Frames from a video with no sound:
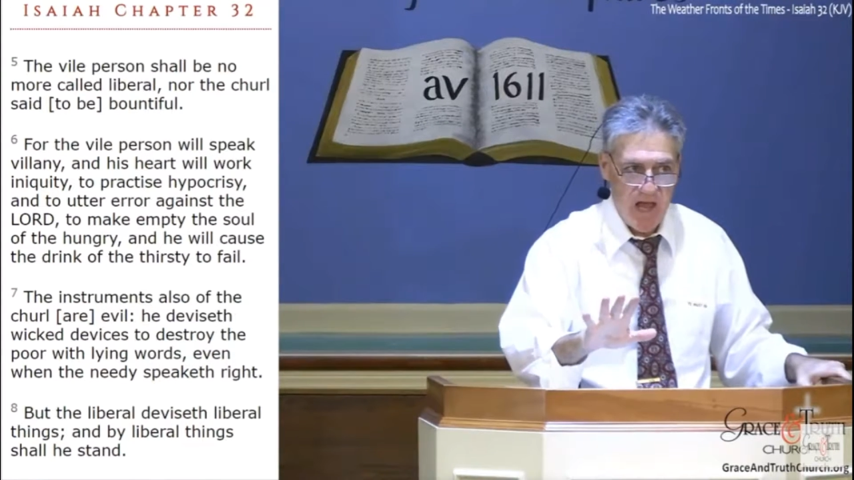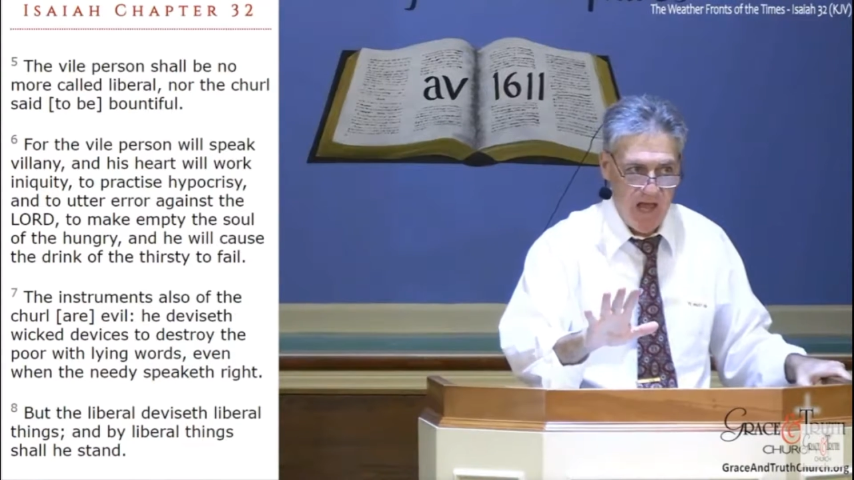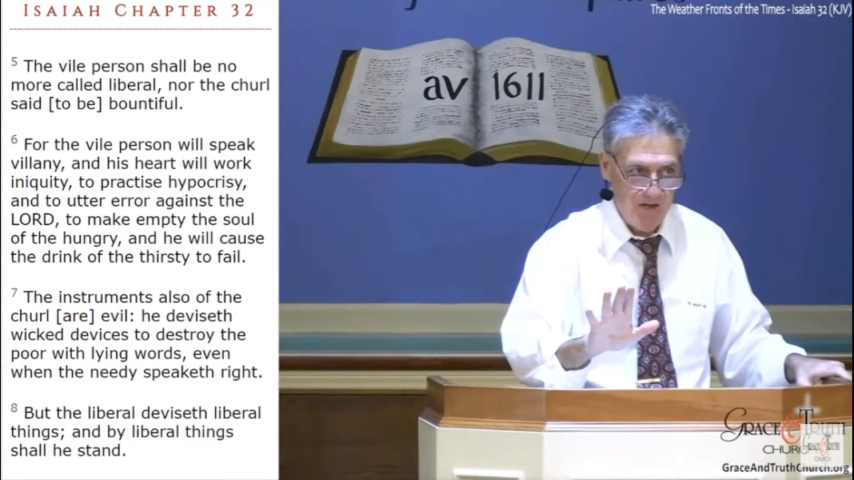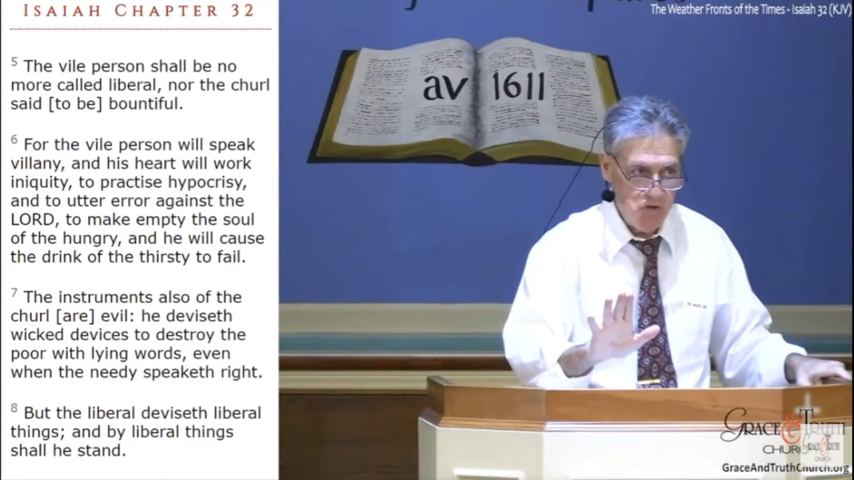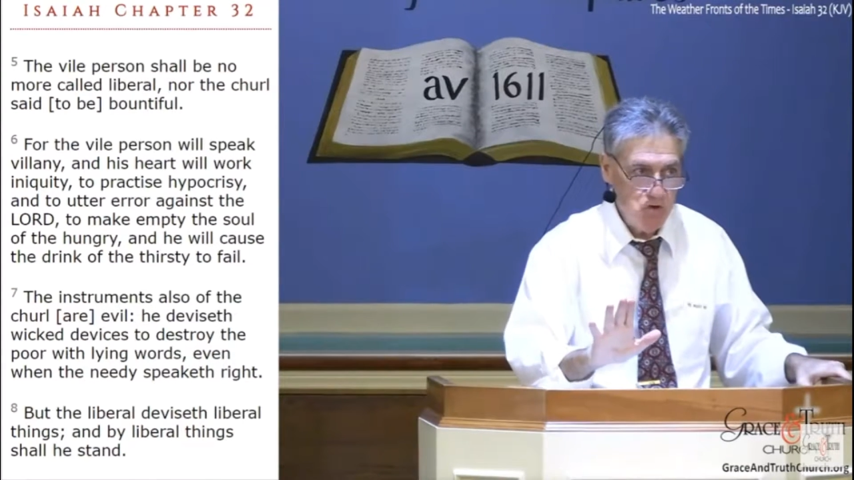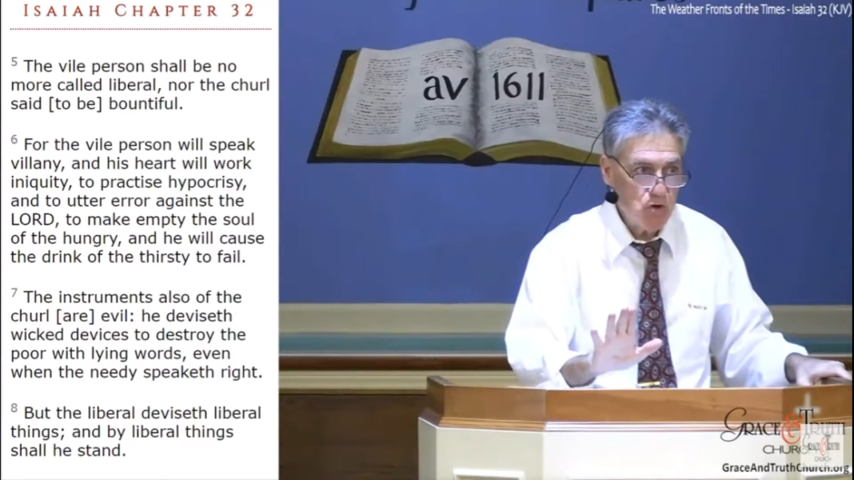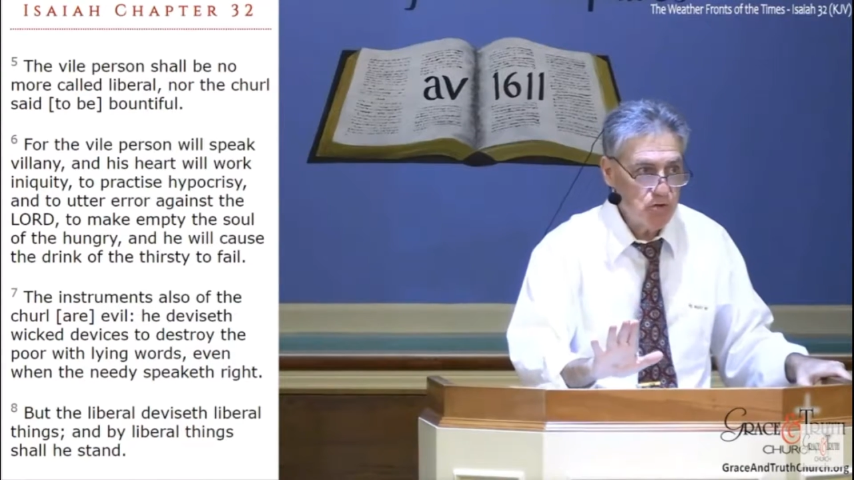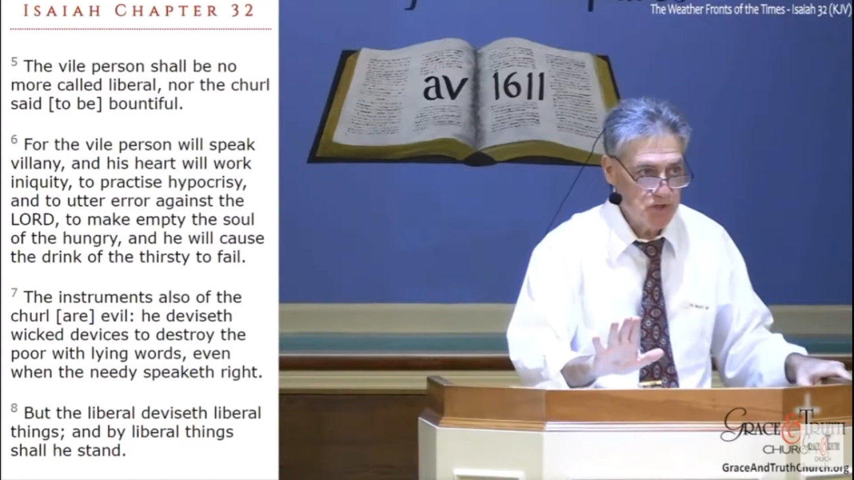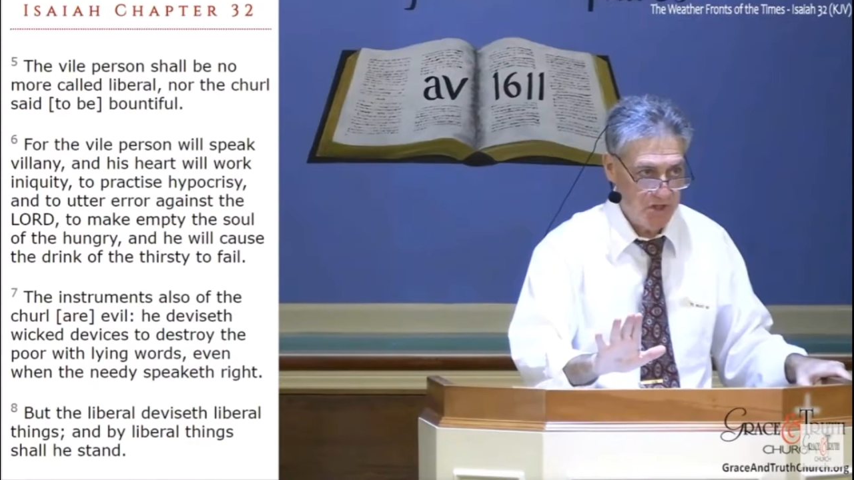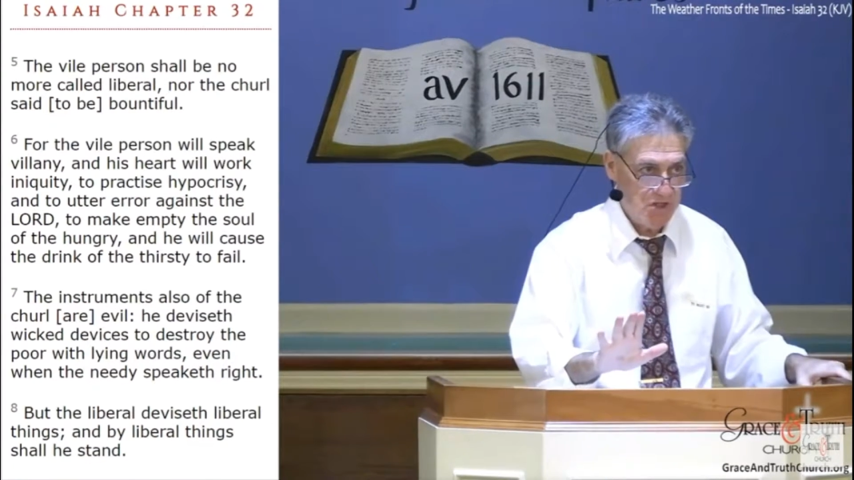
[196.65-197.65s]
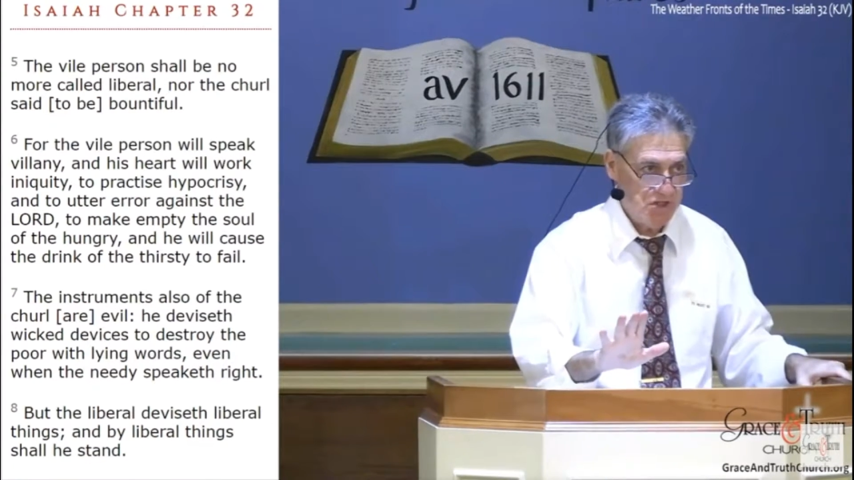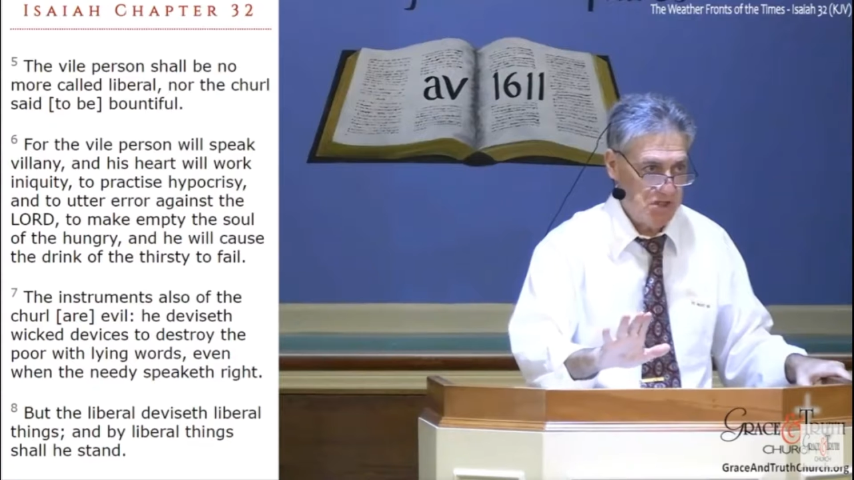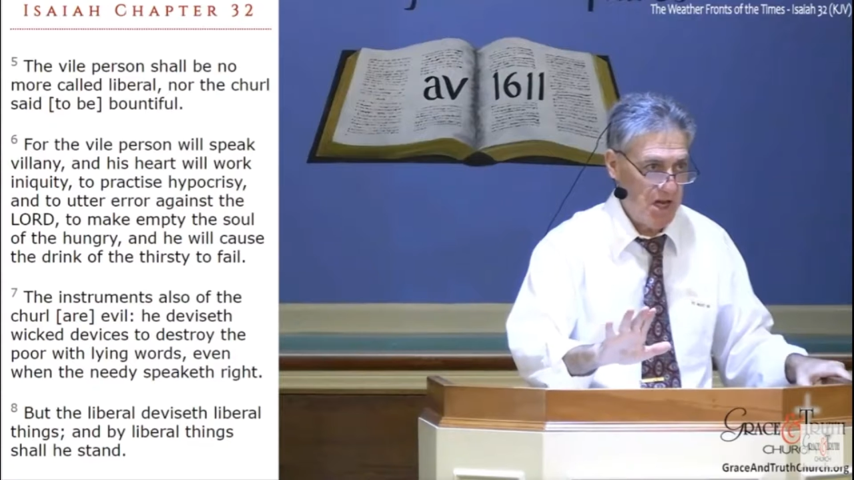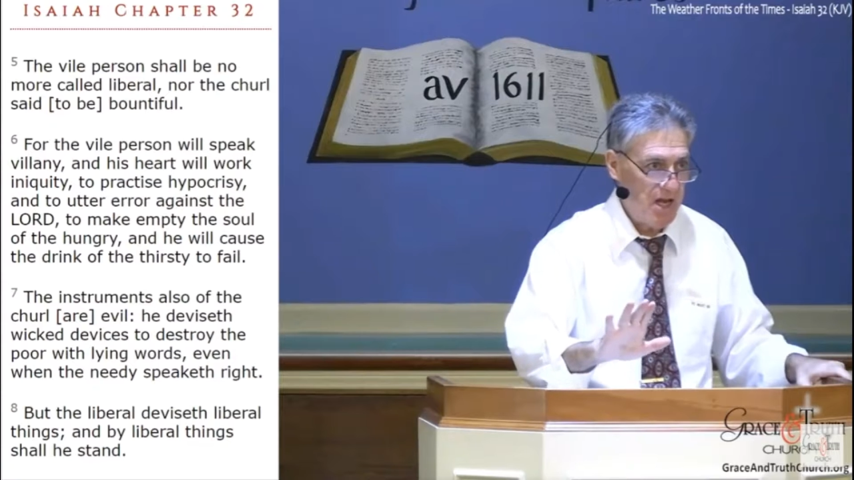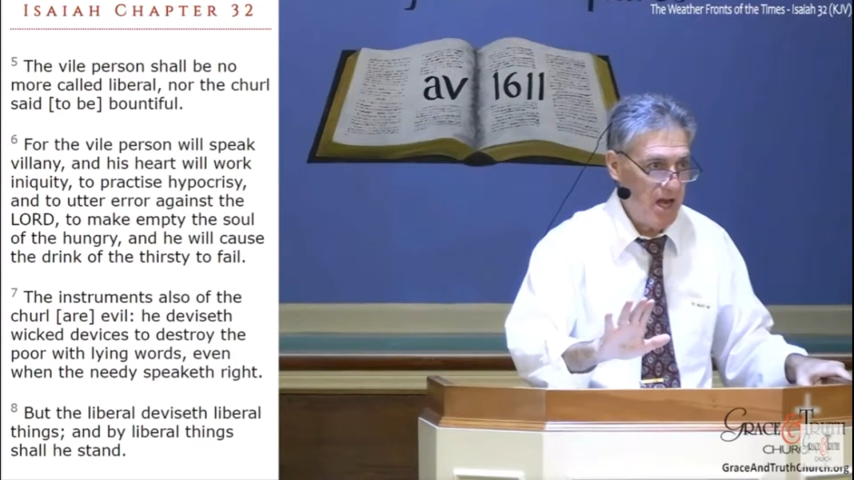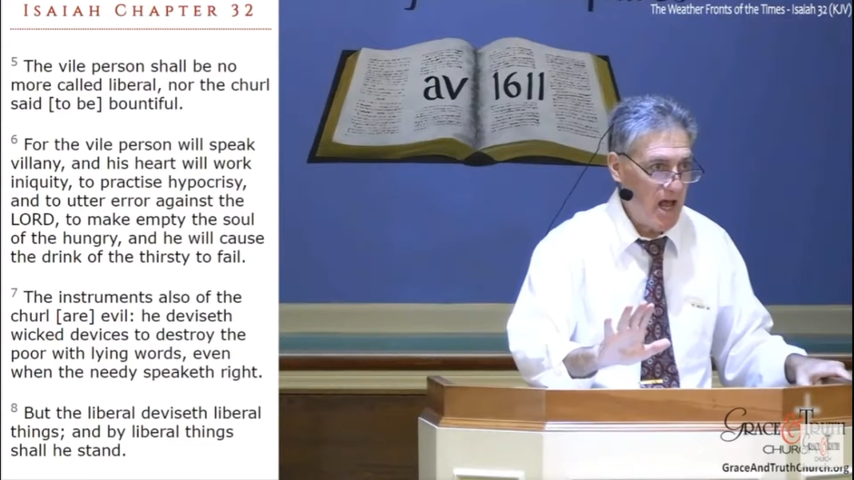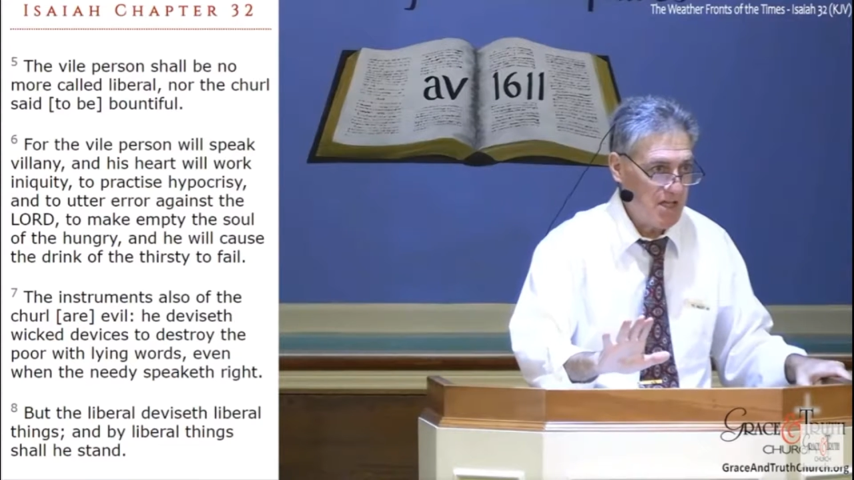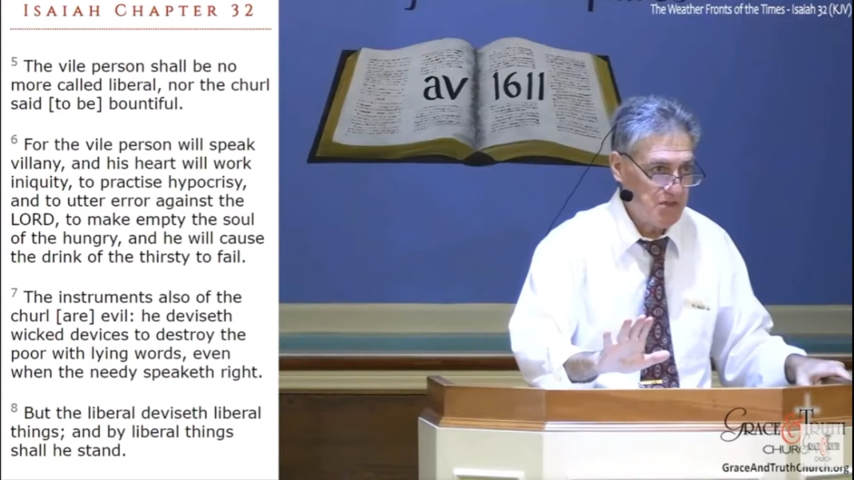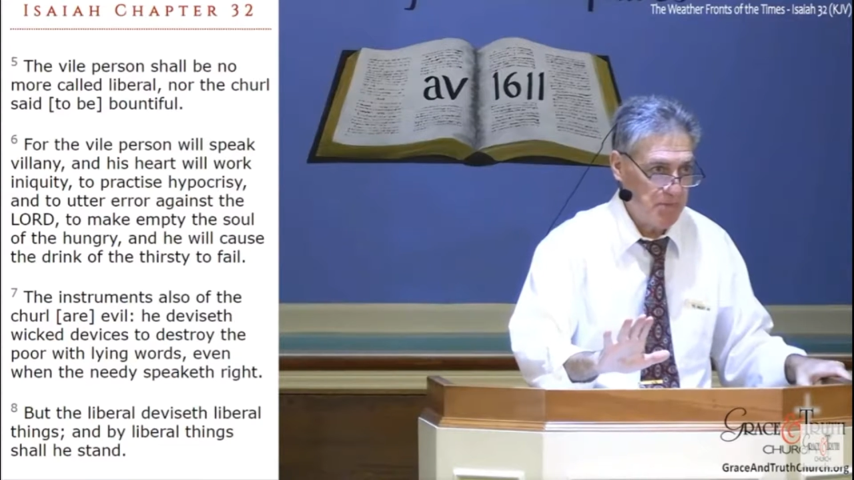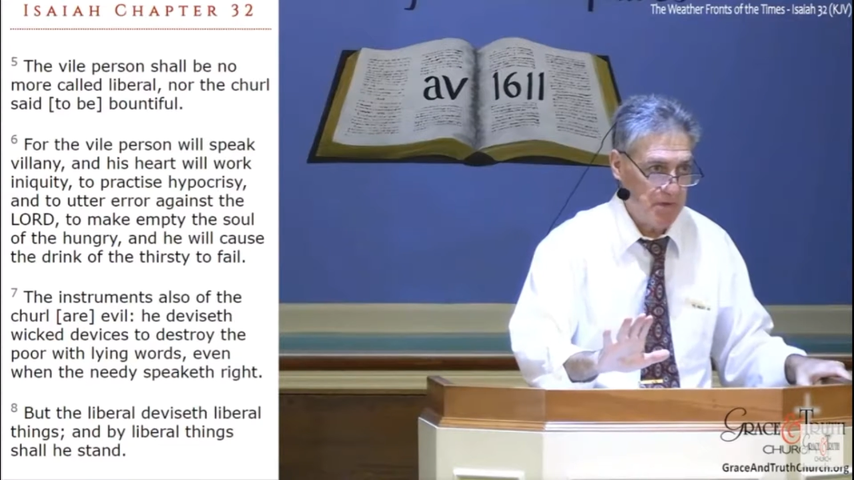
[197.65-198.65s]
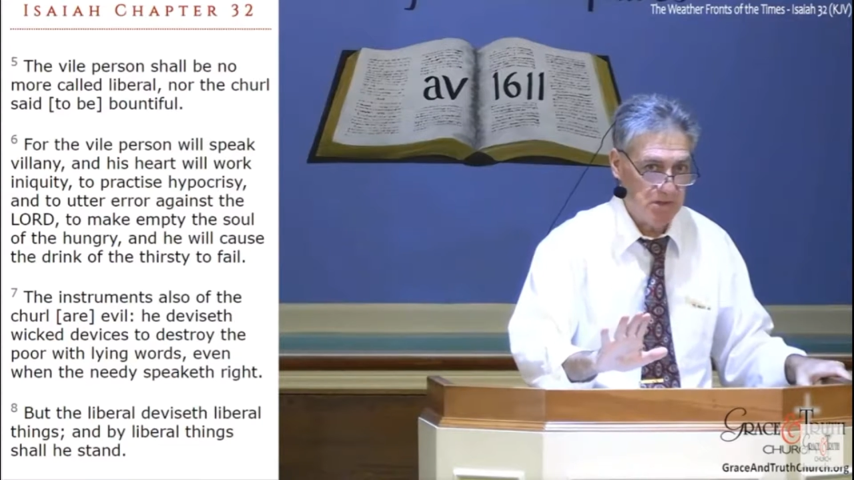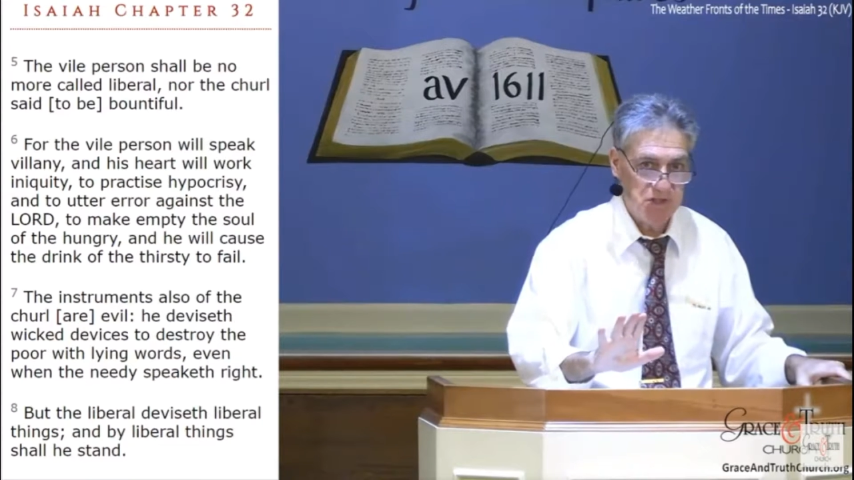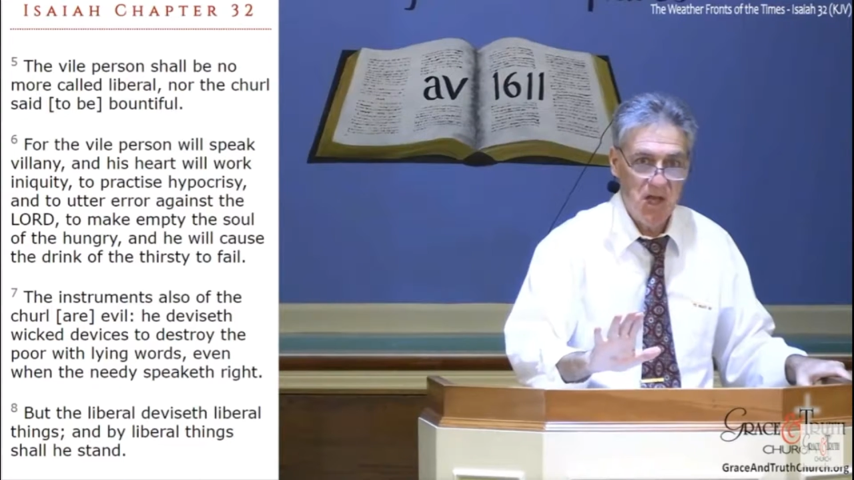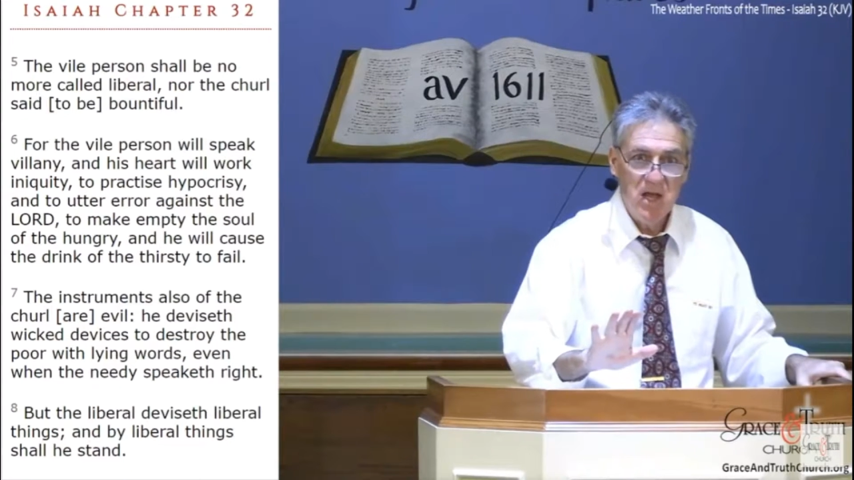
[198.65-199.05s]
and nurses at hospitals.